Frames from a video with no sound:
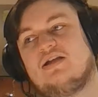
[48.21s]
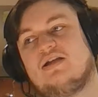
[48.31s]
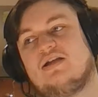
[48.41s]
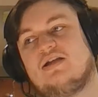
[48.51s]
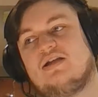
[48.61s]

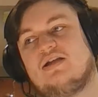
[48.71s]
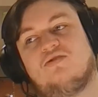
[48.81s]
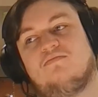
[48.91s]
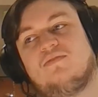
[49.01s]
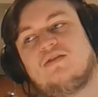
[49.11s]

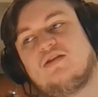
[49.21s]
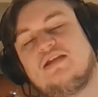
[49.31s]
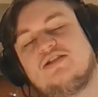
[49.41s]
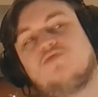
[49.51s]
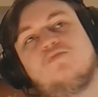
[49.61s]
Awesome.
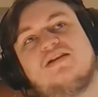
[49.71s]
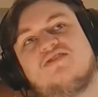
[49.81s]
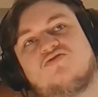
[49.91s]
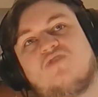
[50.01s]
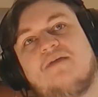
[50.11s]
Easiest way to
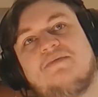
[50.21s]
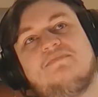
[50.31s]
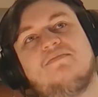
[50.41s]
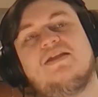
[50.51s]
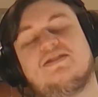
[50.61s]
describe
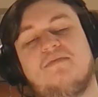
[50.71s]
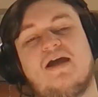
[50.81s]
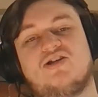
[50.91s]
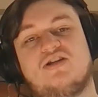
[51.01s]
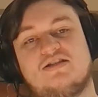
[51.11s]
it is
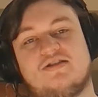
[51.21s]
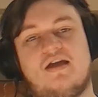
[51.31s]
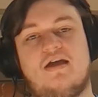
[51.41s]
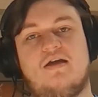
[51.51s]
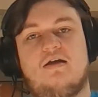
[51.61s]
imagine it's
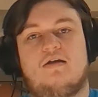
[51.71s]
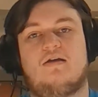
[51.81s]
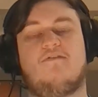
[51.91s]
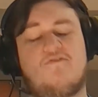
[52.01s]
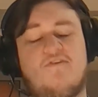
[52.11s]

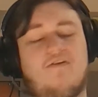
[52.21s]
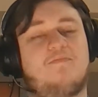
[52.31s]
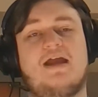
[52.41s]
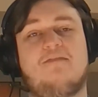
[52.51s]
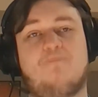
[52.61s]
if you've ever
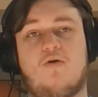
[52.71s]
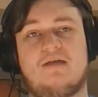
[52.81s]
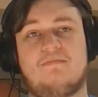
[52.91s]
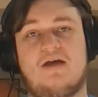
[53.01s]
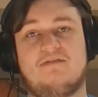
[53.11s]
played
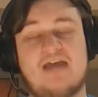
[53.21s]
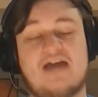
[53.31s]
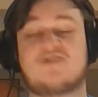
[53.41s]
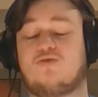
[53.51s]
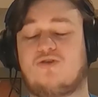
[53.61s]
Pokemon, the
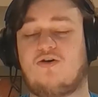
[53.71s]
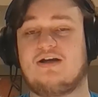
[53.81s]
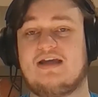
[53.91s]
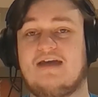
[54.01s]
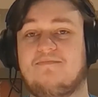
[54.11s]
actual
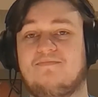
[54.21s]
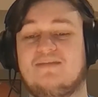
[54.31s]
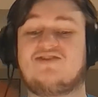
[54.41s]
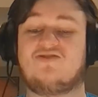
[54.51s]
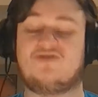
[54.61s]
card game,
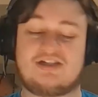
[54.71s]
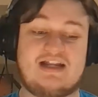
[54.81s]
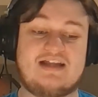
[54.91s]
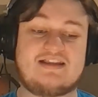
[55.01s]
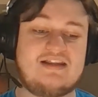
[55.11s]
instead of just
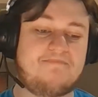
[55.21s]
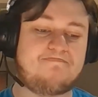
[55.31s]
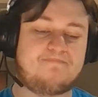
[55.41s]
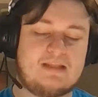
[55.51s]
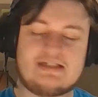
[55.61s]
collecting them.
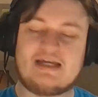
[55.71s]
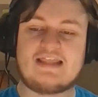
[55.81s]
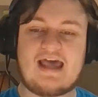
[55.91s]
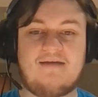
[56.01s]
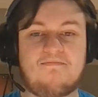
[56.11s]
It's like
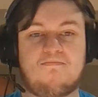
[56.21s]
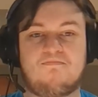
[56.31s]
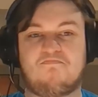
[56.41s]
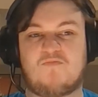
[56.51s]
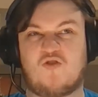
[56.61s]
that
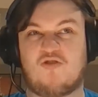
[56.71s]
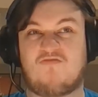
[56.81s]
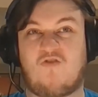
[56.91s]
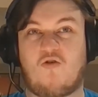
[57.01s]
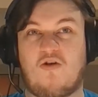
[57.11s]

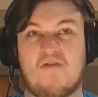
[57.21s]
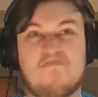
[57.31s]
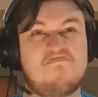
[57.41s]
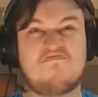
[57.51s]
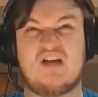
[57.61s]
for
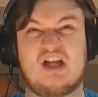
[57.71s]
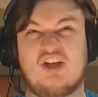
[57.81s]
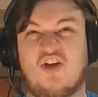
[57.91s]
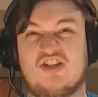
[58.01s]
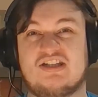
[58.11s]

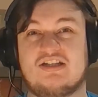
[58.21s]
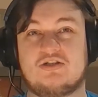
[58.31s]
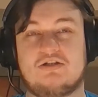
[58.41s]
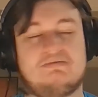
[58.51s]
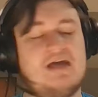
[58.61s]
adults
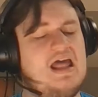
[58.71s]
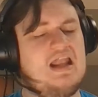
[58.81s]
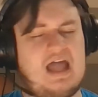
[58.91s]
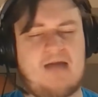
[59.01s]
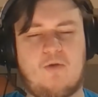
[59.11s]
essentially.
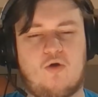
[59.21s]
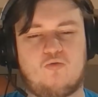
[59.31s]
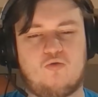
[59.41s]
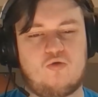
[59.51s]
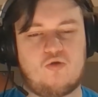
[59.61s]
A lot more
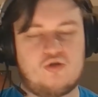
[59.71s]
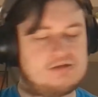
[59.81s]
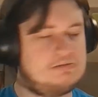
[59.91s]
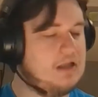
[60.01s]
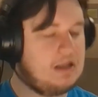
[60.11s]

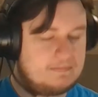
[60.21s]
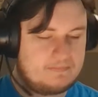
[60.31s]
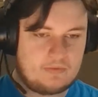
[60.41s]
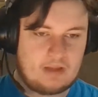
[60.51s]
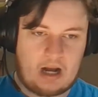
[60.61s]
rules,
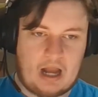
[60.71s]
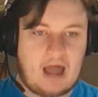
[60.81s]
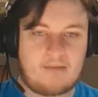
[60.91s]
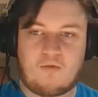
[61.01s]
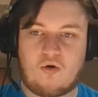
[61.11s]
a
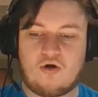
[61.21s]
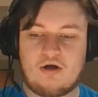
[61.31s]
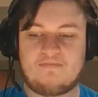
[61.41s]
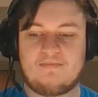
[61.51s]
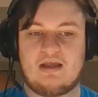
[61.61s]
lot
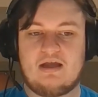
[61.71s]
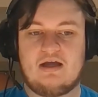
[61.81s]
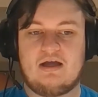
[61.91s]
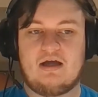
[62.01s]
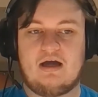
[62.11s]
more
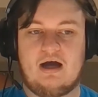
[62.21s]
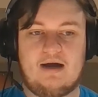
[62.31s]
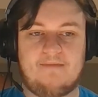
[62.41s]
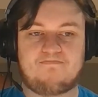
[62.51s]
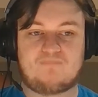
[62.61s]

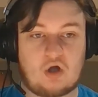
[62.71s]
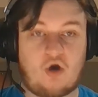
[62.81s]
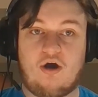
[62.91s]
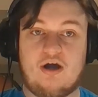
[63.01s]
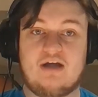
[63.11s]

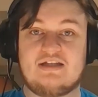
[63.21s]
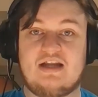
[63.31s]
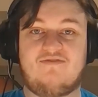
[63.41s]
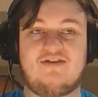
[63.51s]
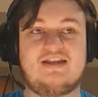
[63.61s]
cards and
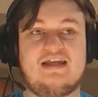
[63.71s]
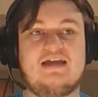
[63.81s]
everything and